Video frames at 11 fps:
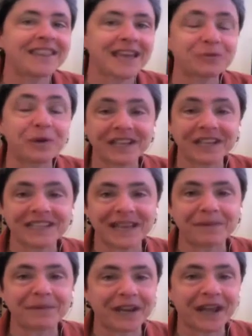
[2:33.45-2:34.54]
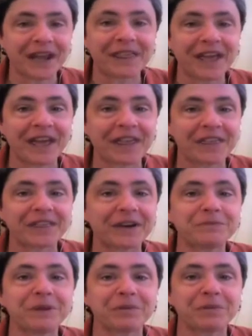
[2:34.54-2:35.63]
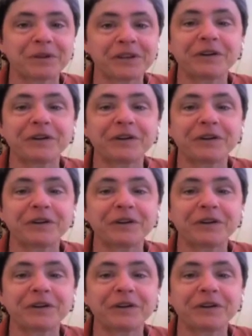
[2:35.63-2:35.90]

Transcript: That's one example, and I think I think those people are